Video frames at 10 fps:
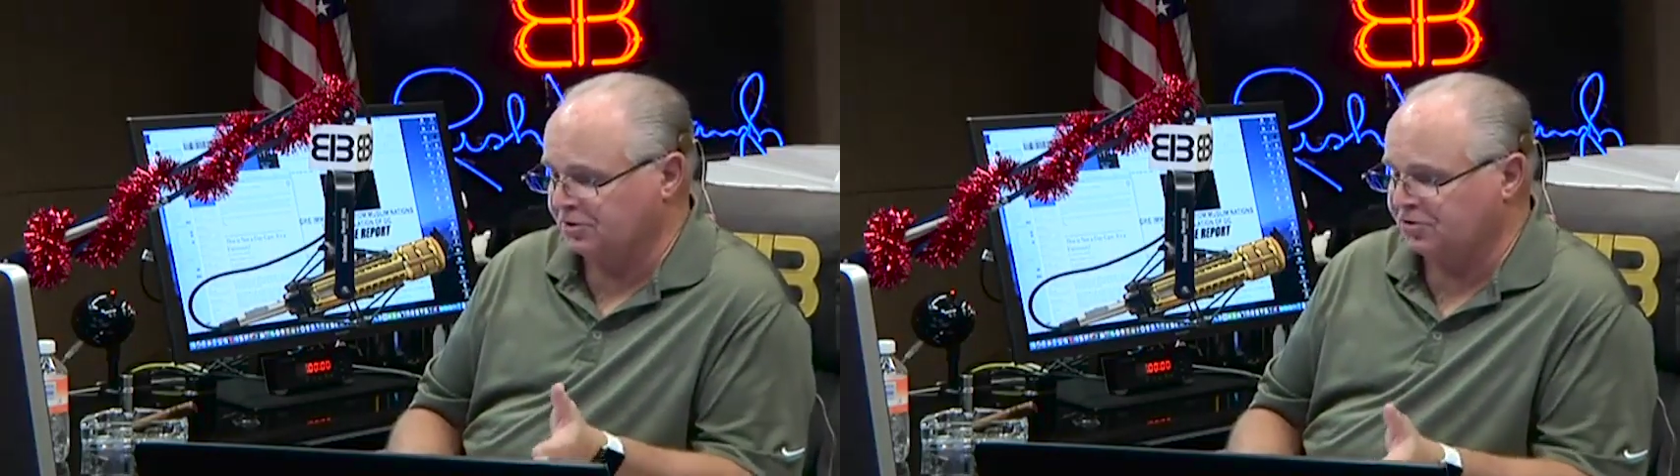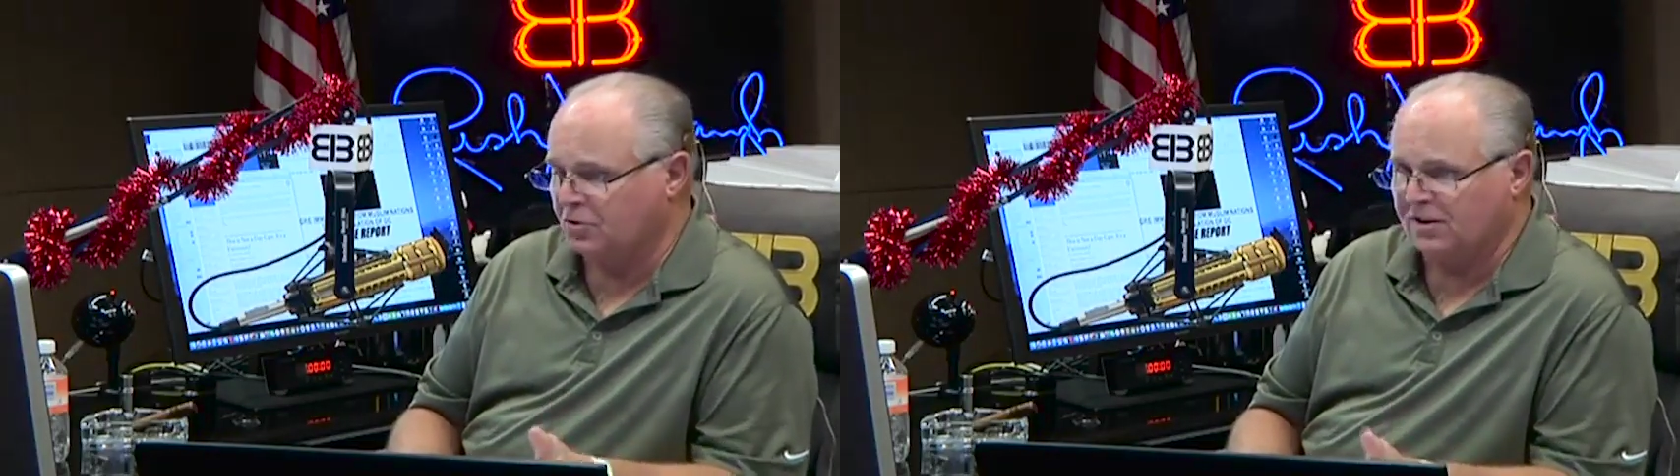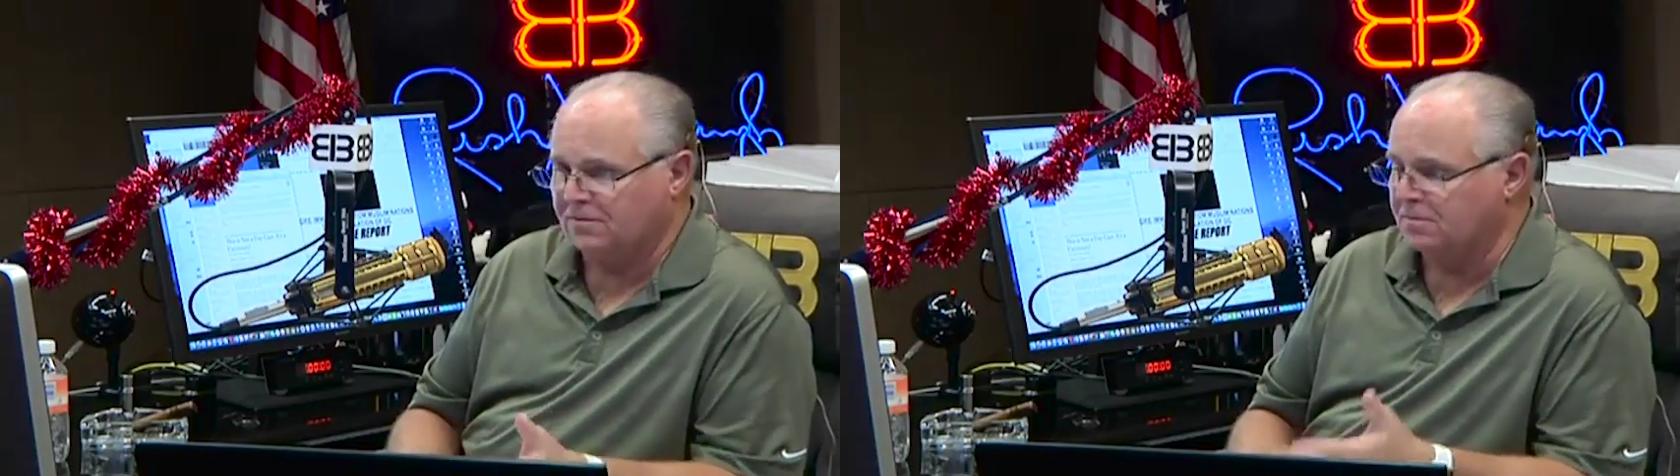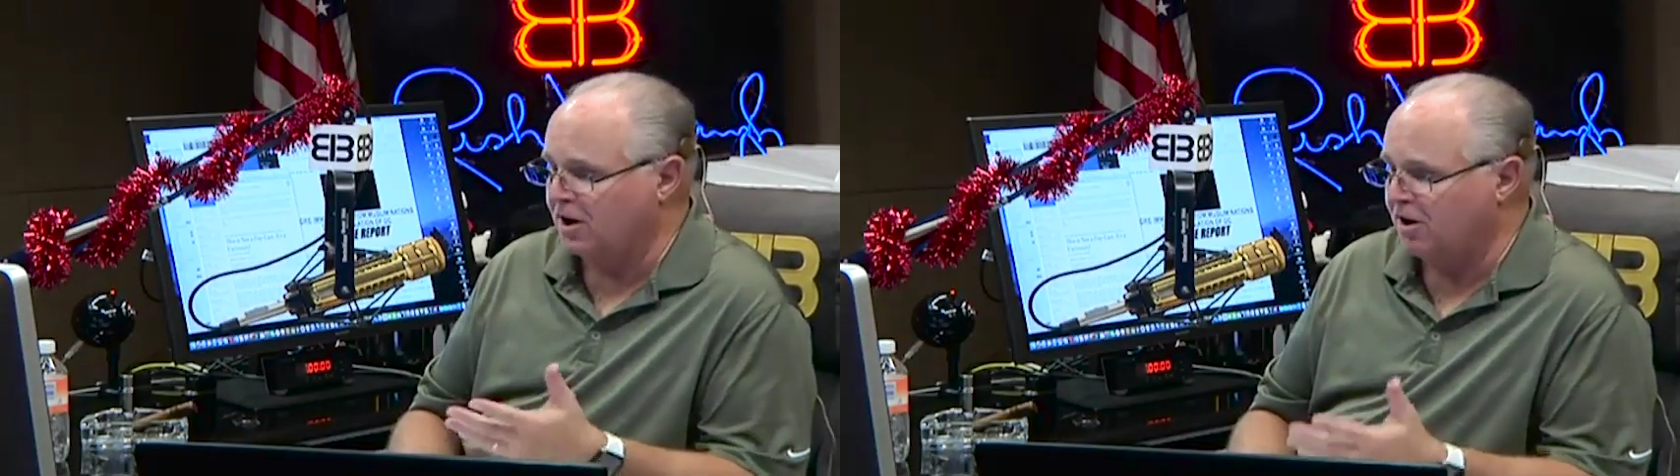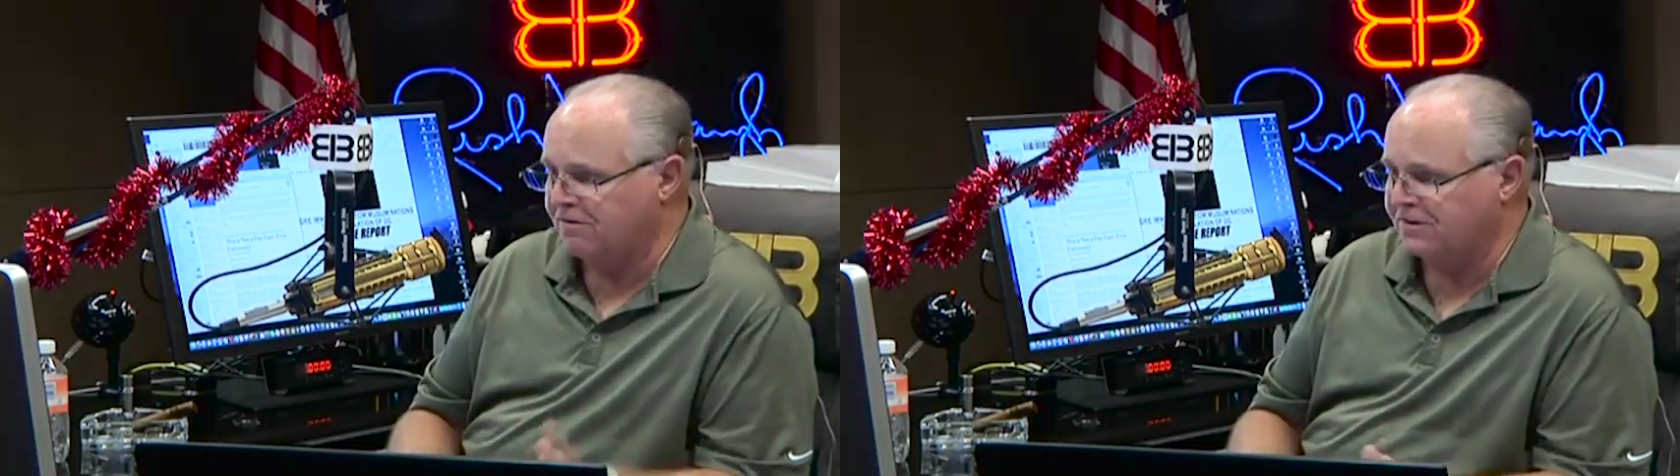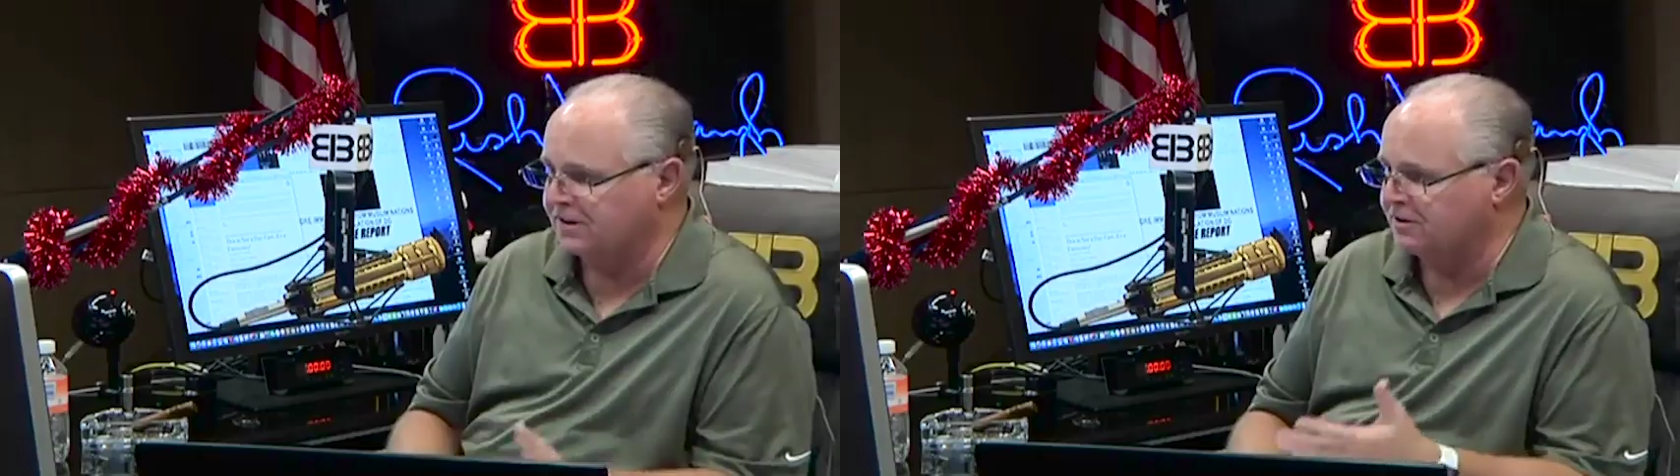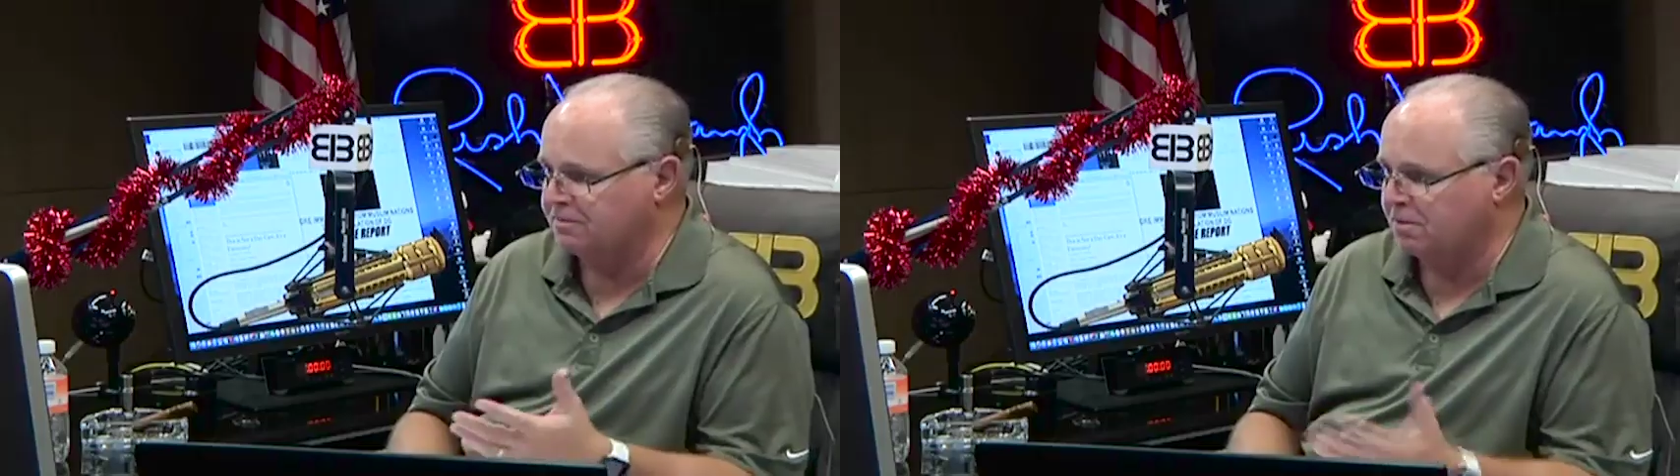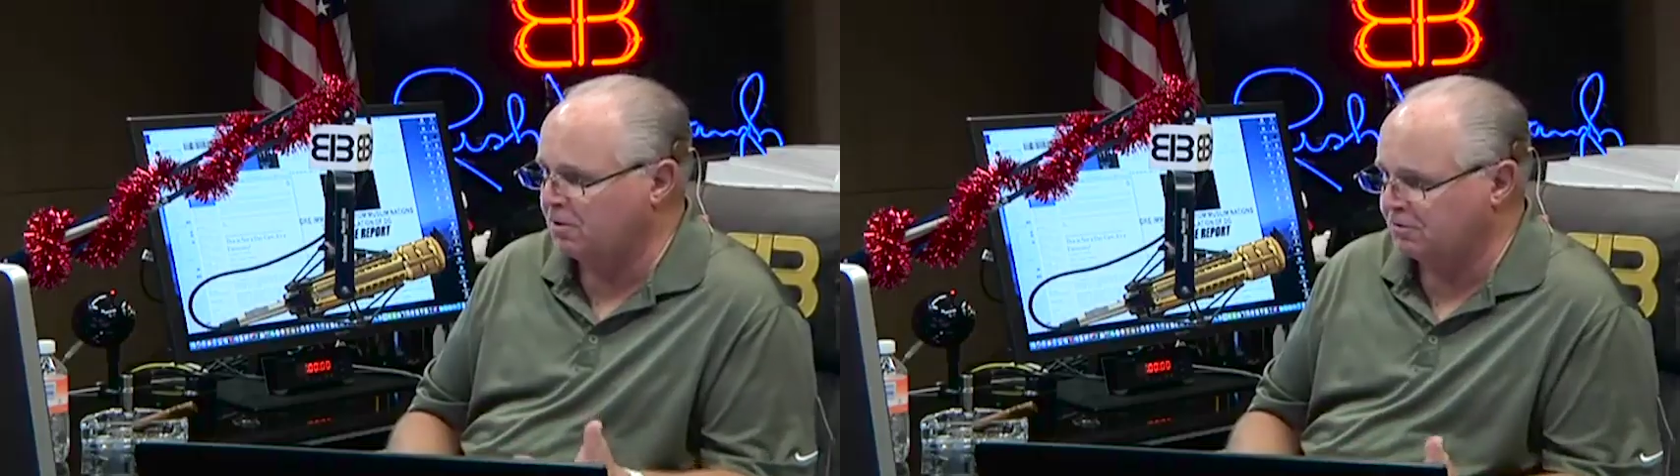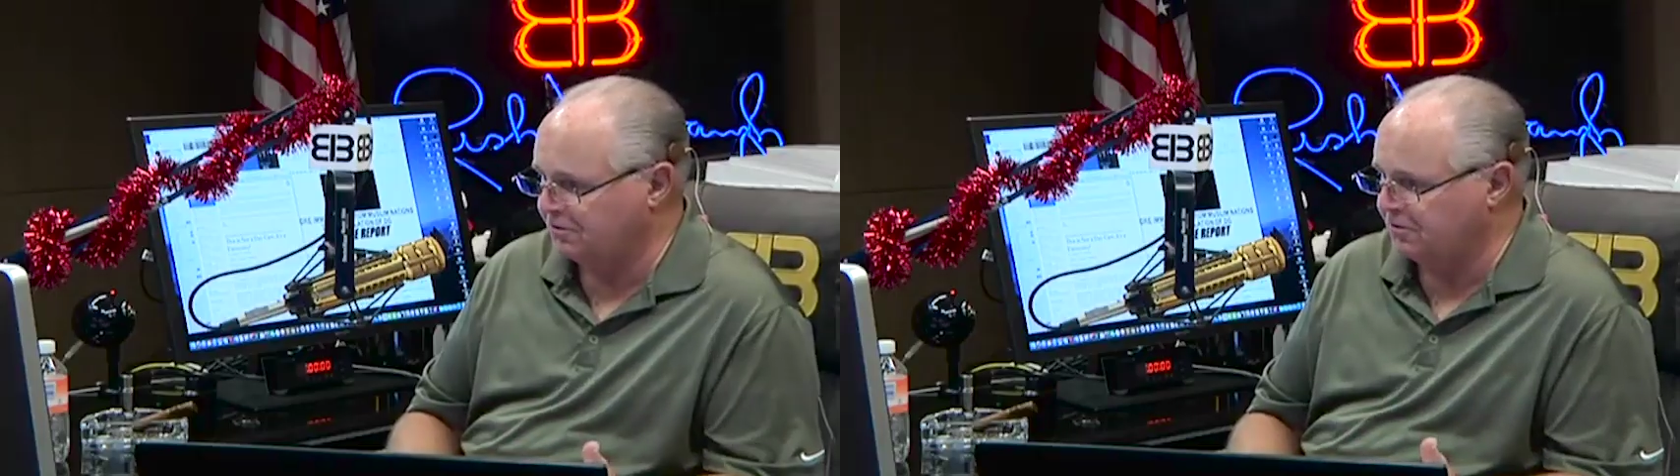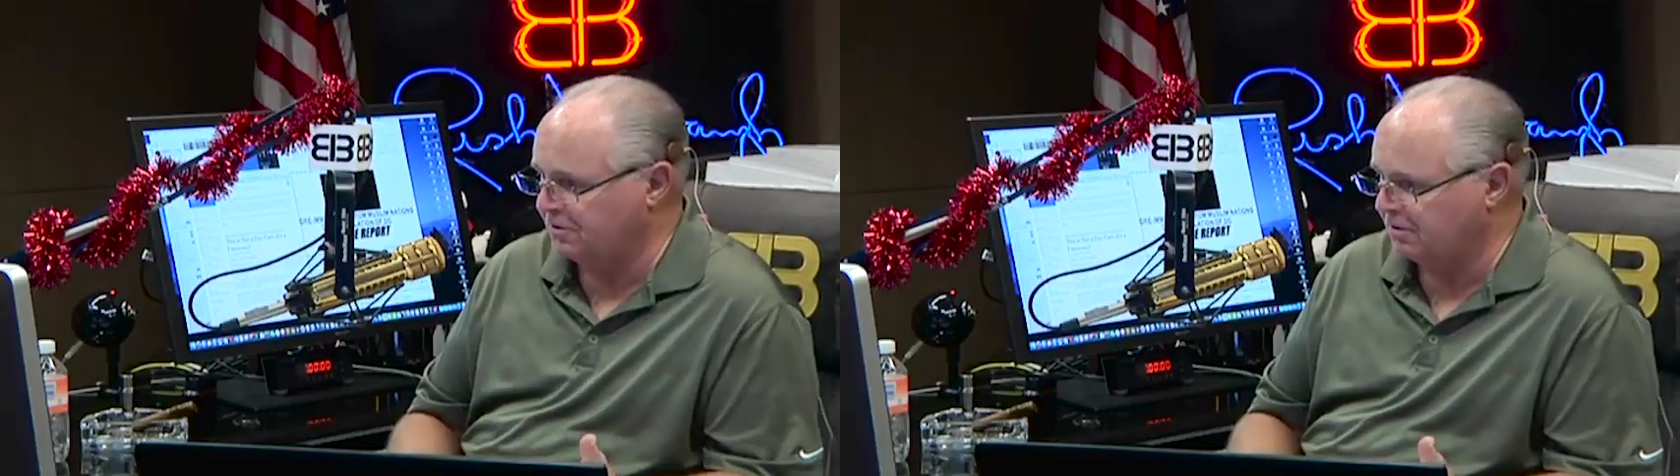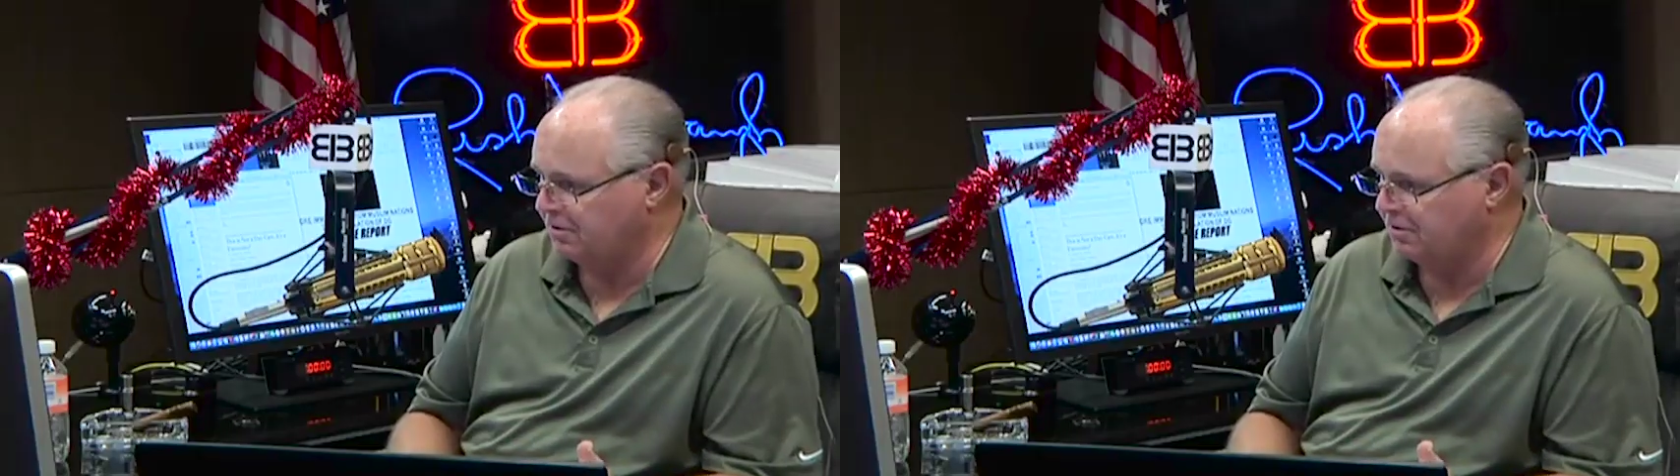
story from the Huffington Post,